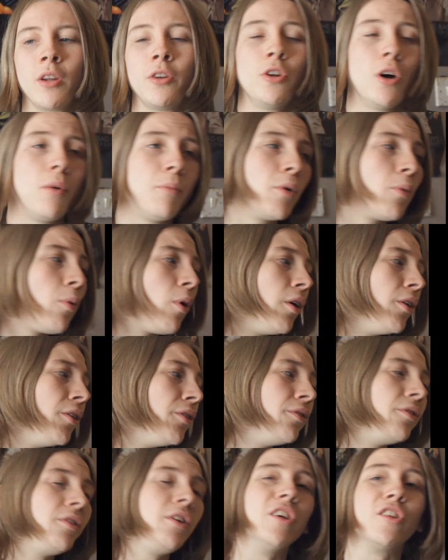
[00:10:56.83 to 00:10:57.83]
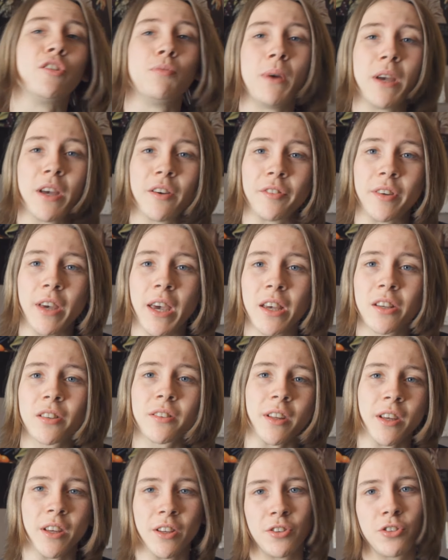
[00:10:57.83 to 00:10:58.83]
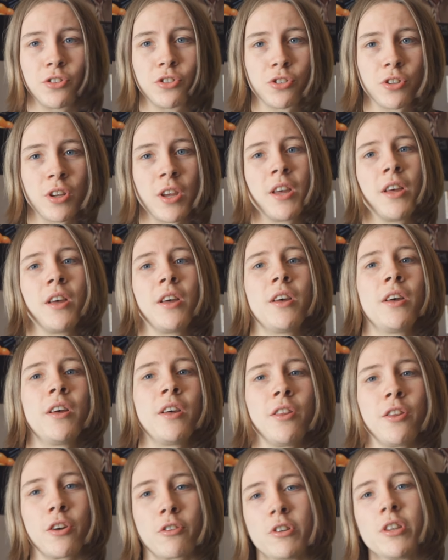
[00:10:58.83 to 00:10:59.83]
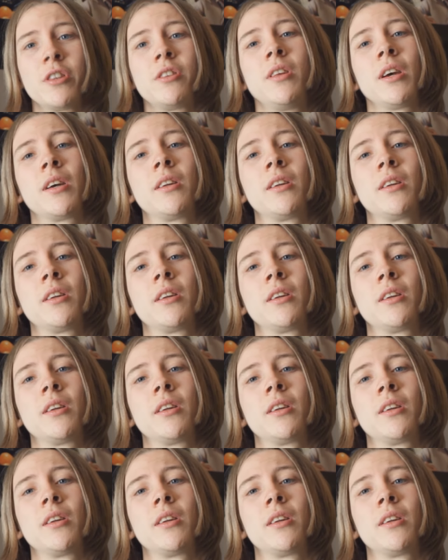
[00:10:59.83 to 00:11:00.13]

Number one, you may have guessed, is The Great